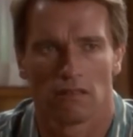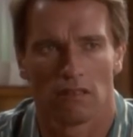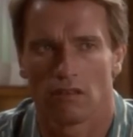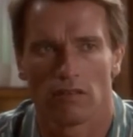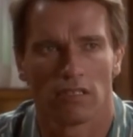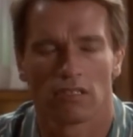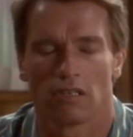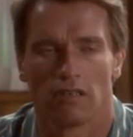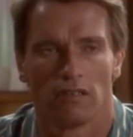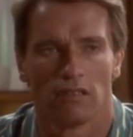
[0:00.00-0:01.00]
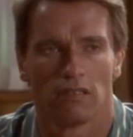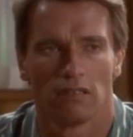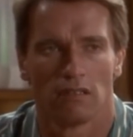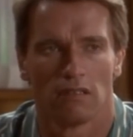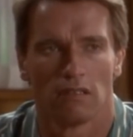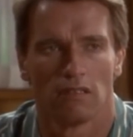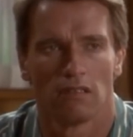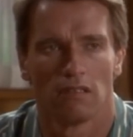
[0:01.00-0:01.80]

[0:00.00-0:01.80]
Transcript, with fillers: No disco. No disco.